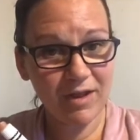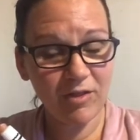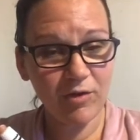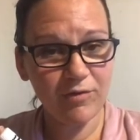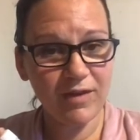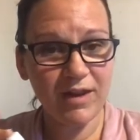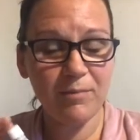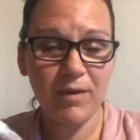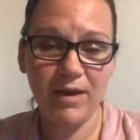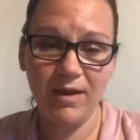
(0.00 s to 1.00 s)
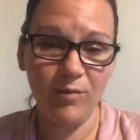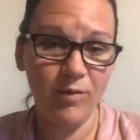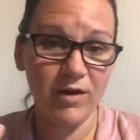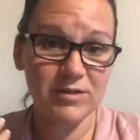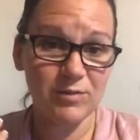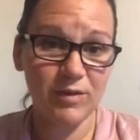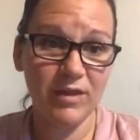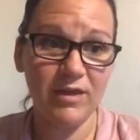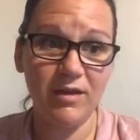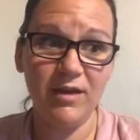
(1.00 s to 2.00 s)
and clove in it, but it works
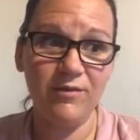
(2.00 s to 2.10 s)
really good.